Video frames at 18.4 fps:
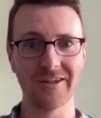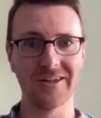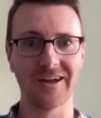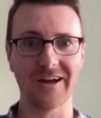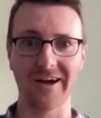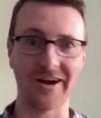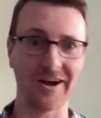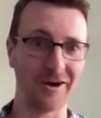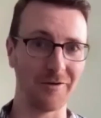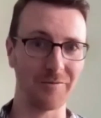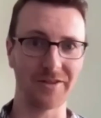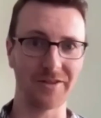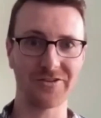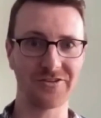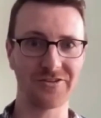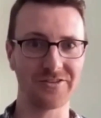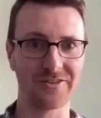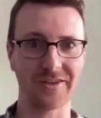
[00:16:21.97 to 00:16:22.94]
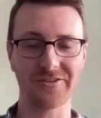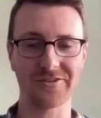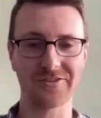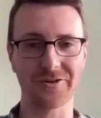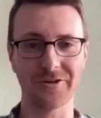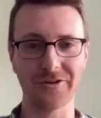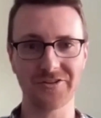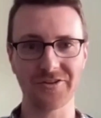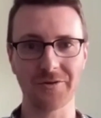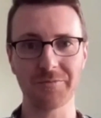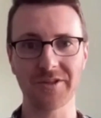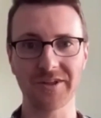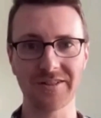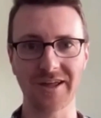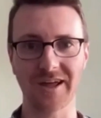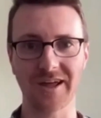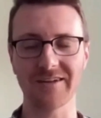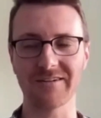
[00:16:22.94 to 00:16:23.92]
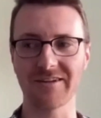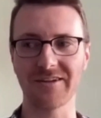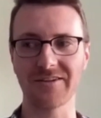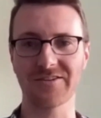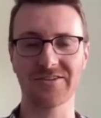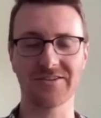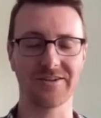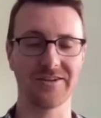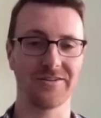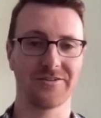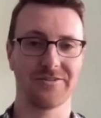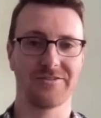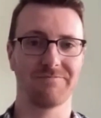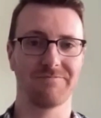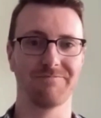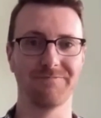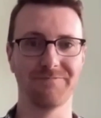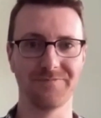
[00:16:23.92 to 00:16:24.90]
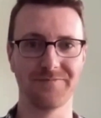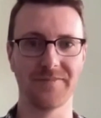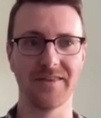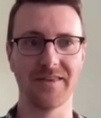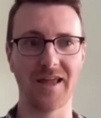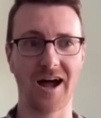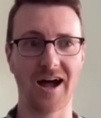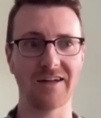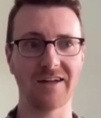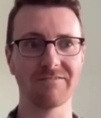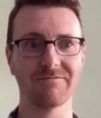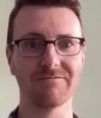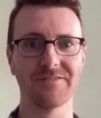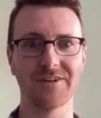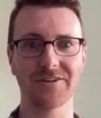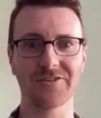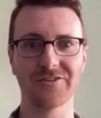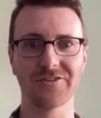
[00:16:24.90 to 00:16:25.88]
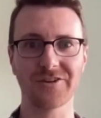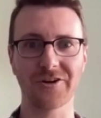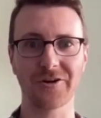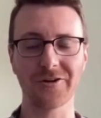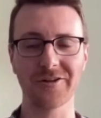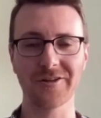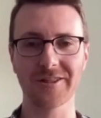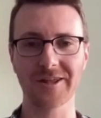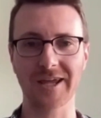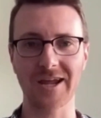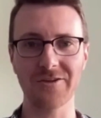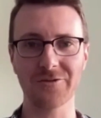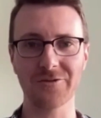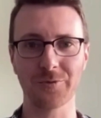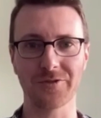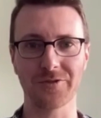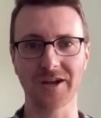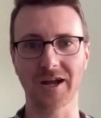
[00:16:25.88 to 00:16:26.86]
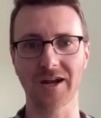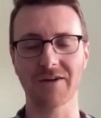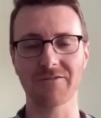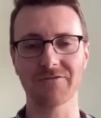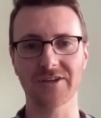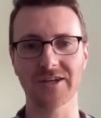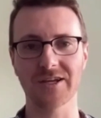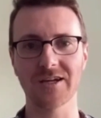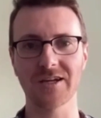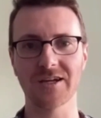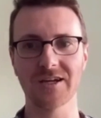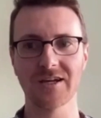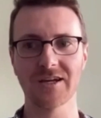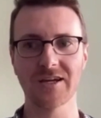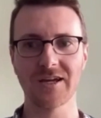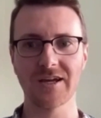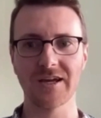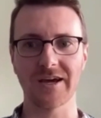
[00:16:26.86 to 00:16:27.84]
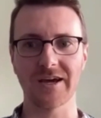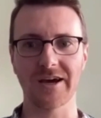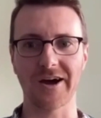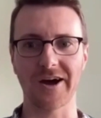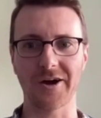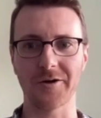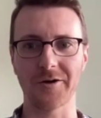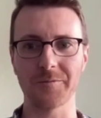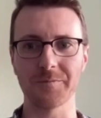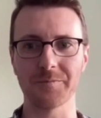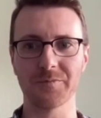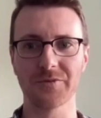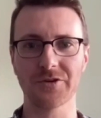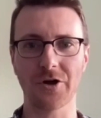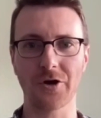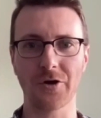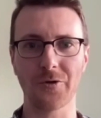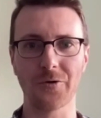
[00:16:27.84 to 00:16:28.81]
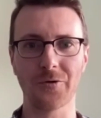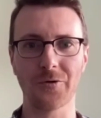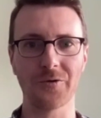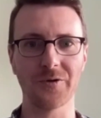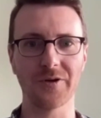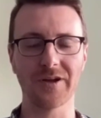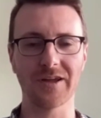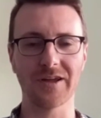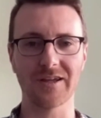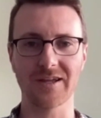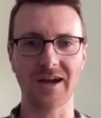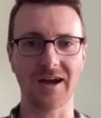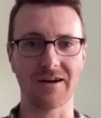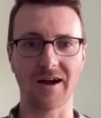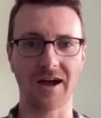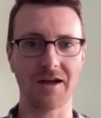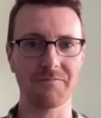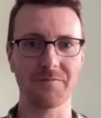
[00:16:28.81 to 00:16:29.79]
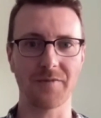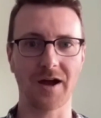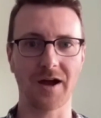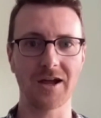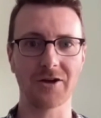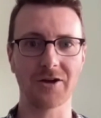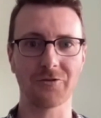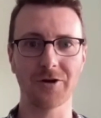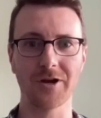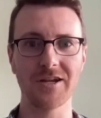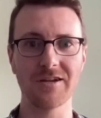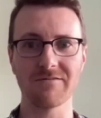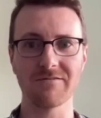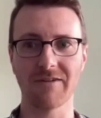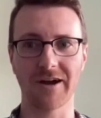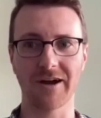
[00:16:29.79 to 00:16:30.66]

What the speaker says: That's still something that is not necessarily the case with an NFT. So yeah, I agree.